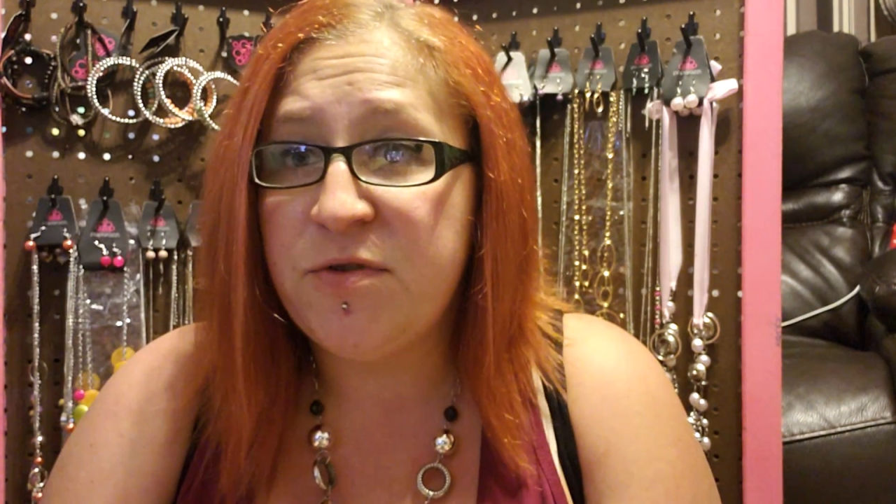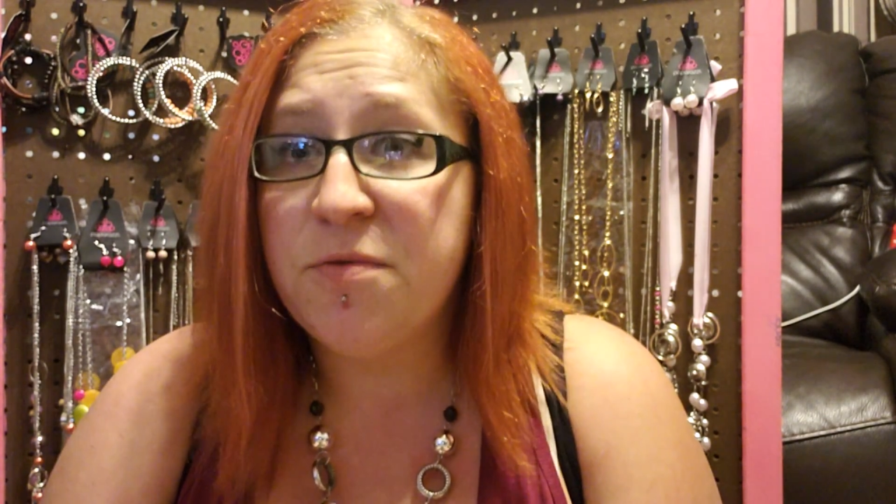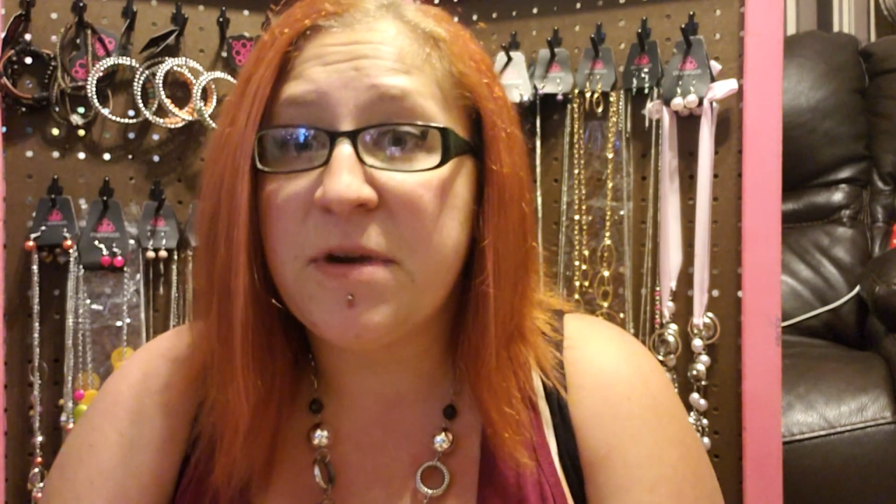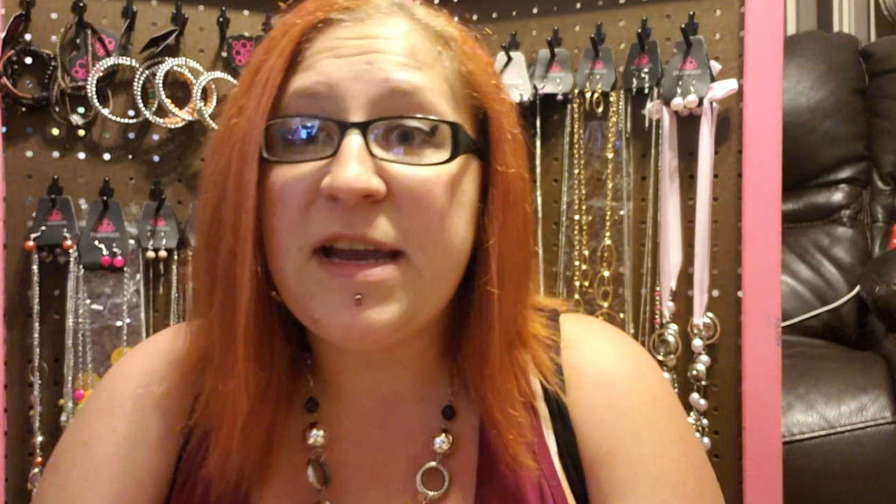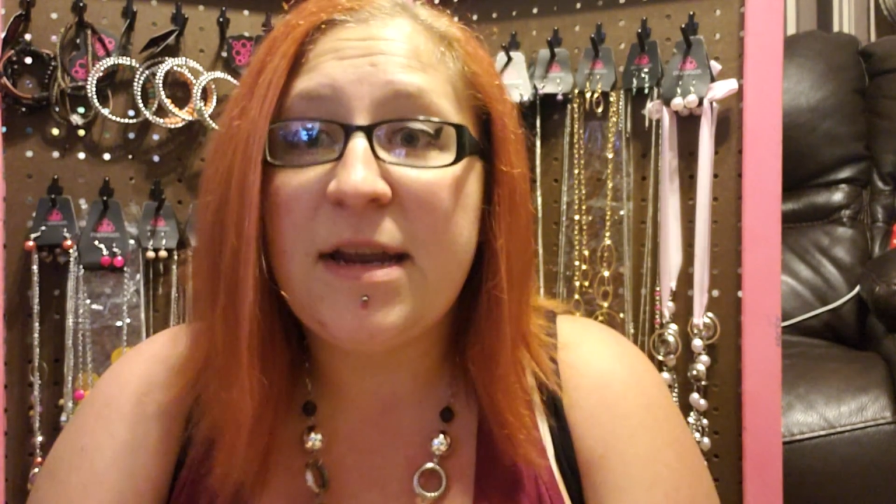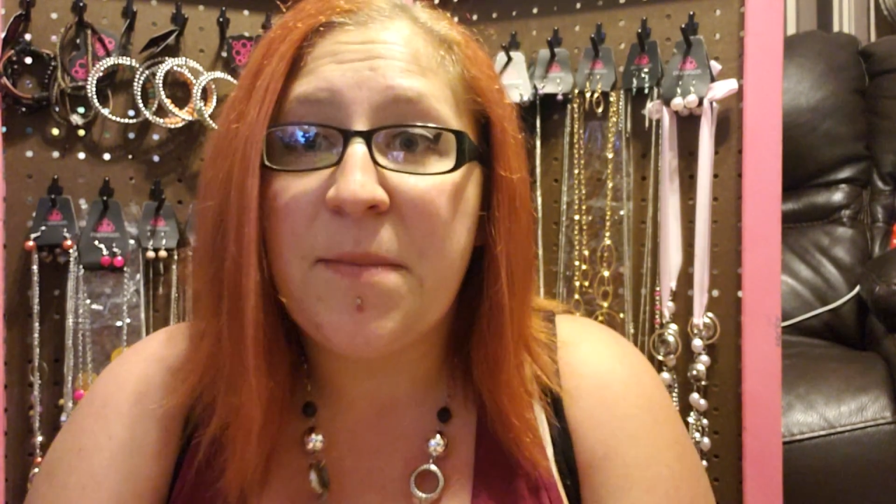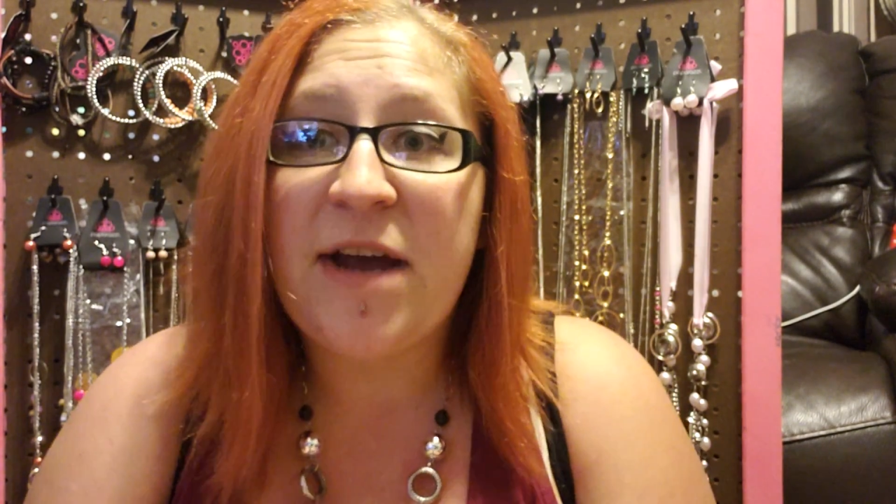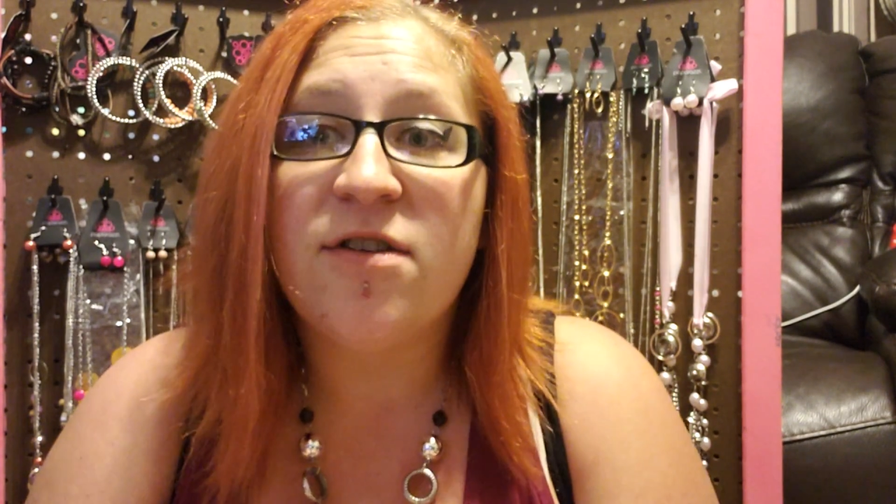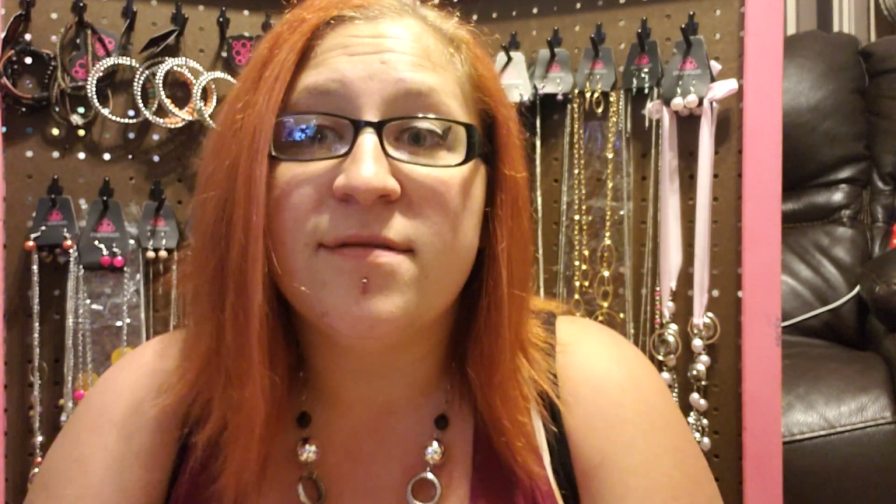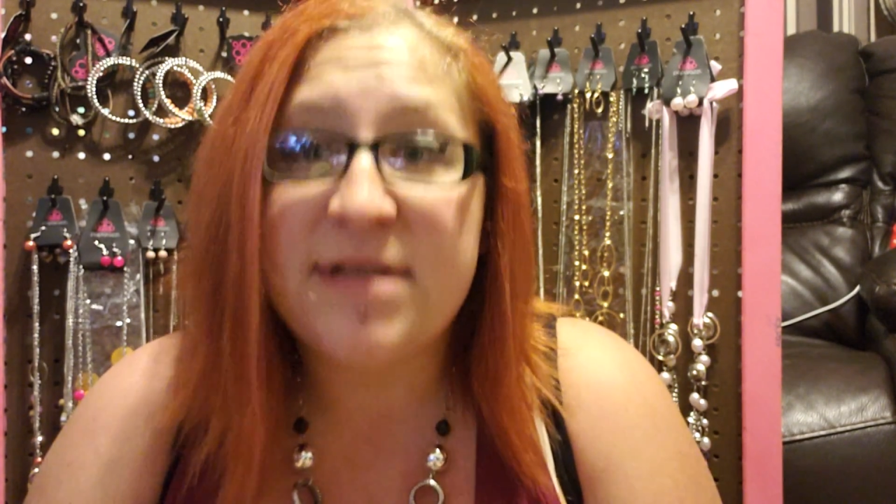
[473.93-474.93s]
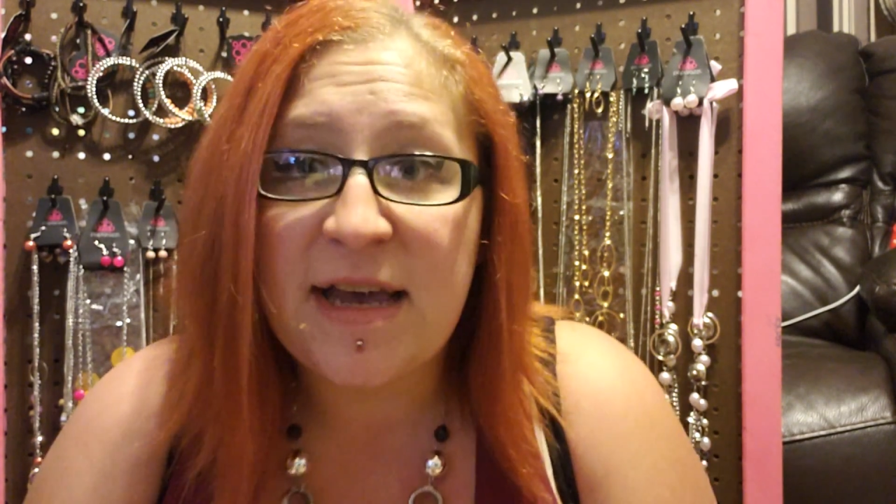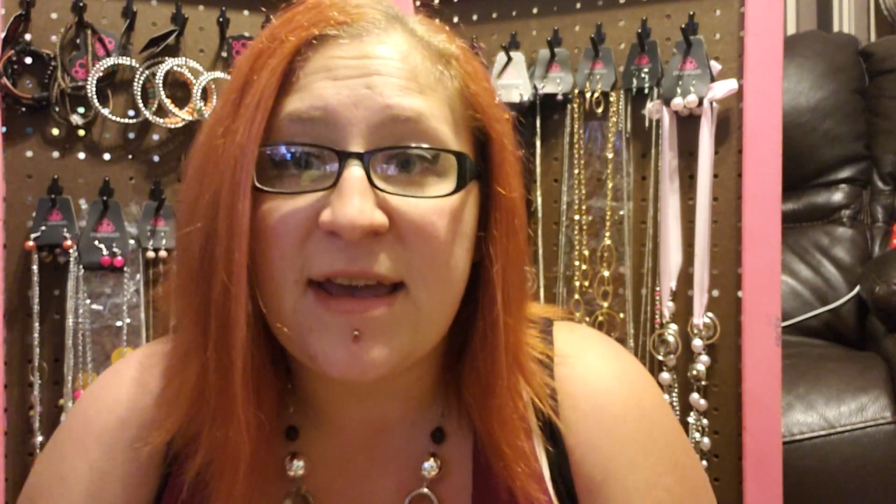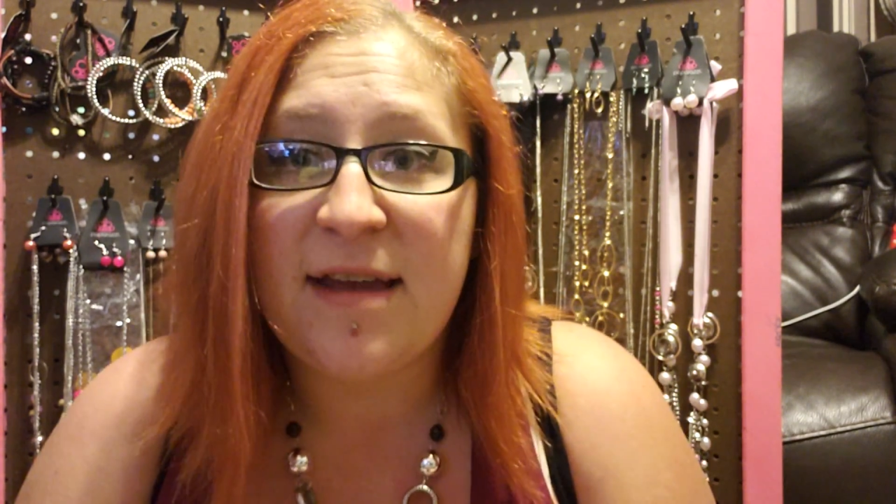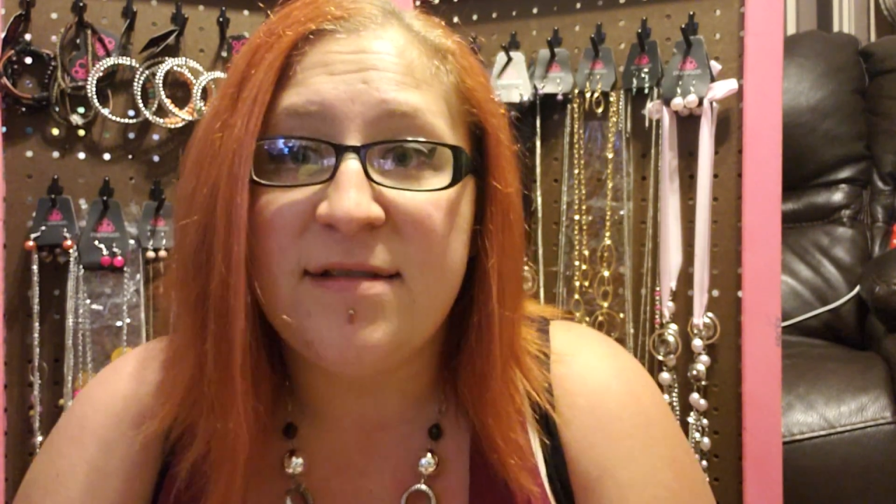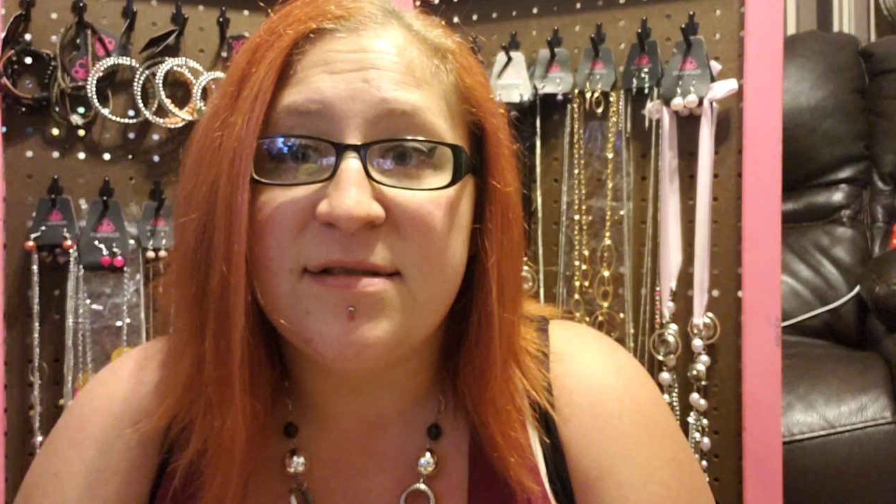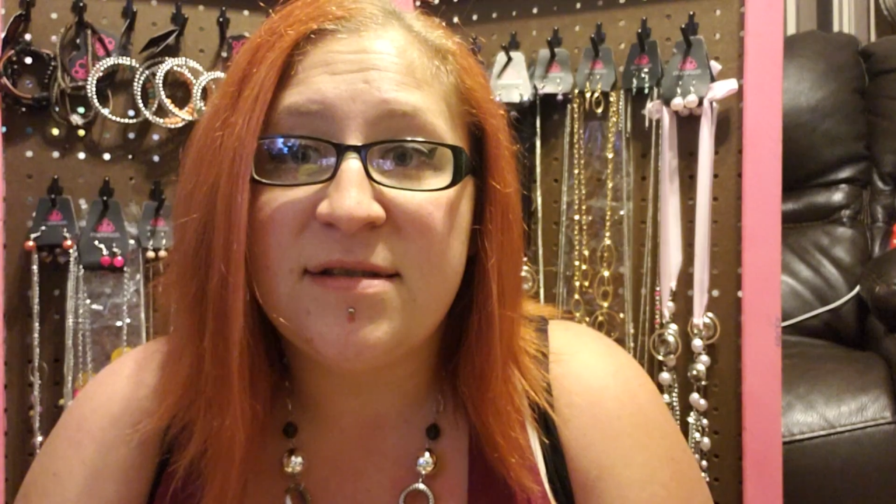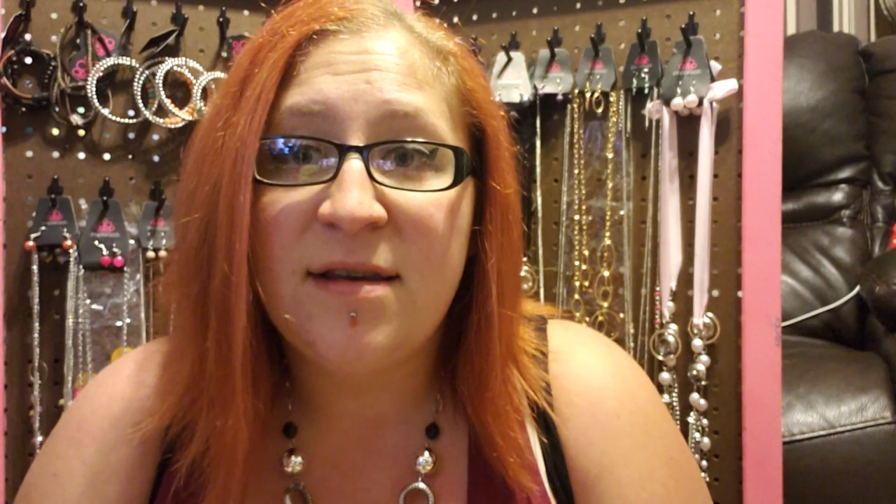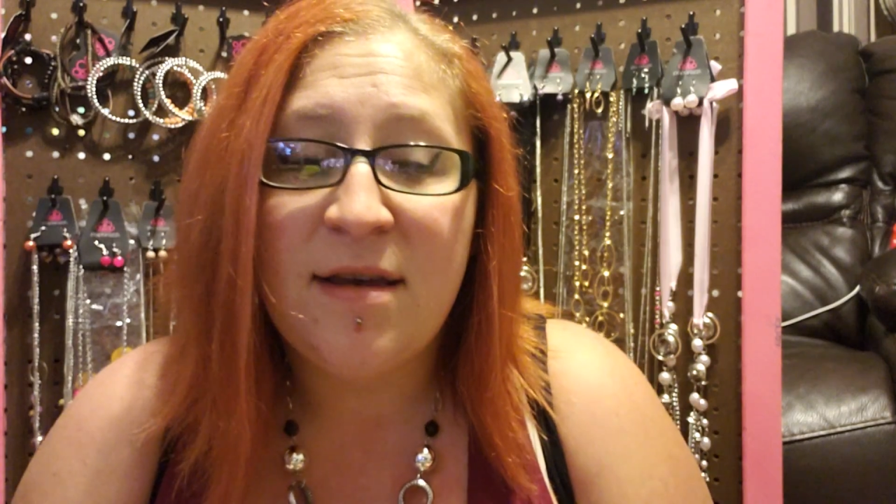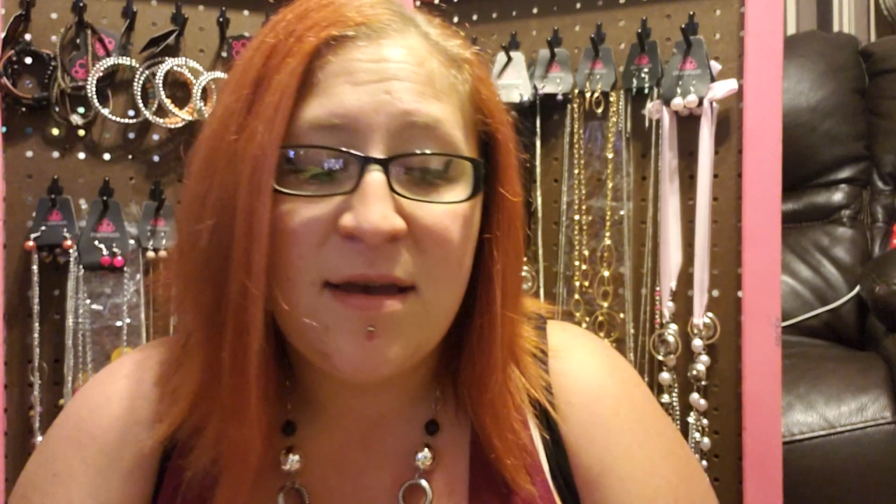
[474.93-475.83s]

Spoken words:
jewelry in a matter of seconds